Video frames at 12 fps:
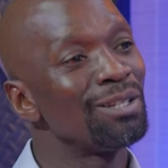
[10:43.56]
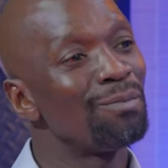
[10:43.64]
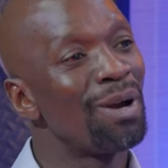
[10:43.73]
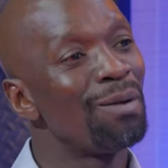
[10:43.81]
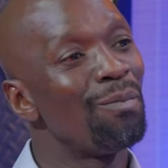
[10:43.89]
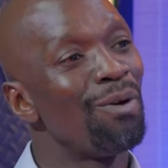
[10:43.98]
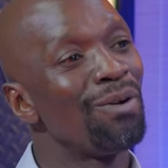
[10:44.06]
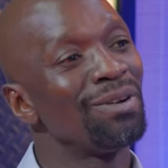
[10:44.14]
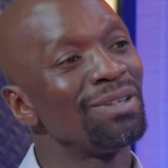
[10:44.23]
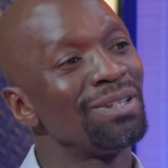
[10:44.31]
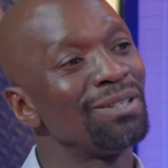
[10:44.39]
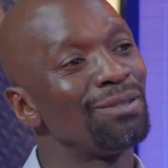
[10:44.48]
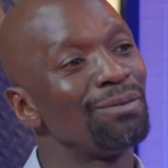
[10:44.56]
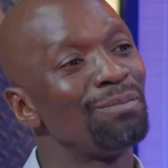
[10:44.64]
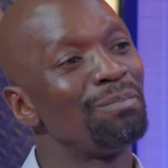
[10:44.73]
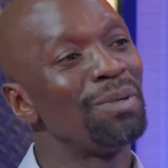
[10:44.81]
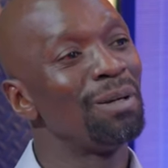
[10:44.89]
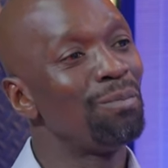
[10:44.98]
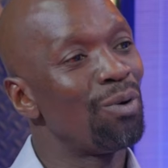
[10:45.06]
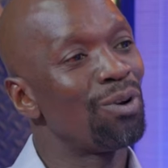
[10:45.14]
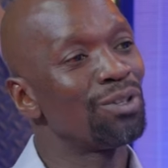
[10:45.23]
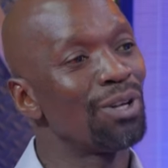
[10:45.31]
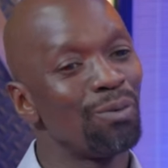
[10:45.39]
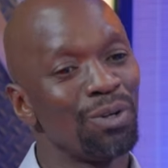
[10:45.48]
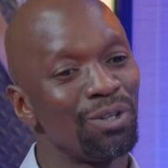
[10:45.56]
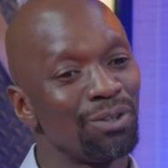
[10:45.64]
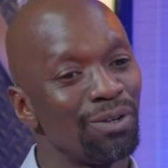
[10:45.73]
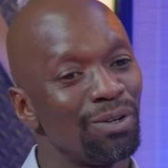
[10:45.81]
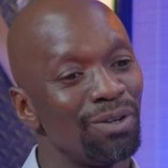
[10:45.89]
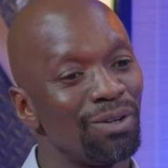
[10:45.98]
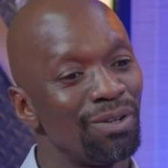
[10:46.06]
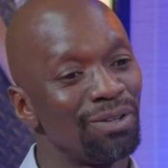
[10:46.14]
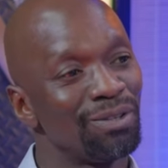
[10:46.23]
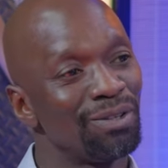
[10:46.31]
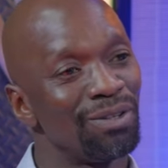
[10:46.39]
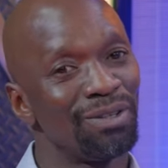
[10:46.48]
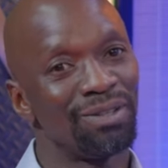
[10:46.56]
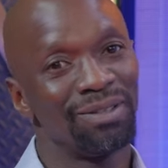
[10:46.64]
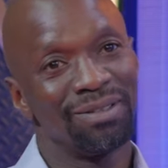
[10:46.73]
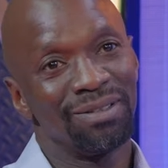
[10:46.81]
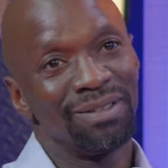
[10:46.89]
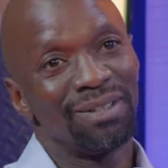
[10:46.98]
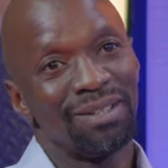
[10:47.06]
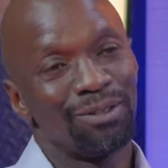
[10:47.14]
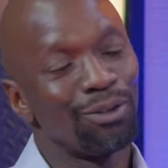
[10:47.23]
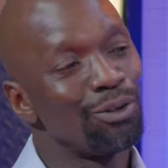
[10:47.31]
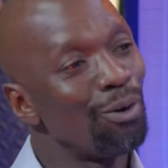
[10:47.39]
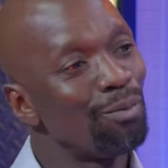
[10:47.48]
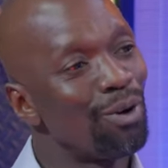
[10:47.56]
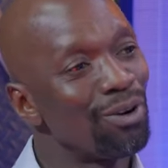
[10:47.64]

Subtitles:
It's my boy. He's big brother with the young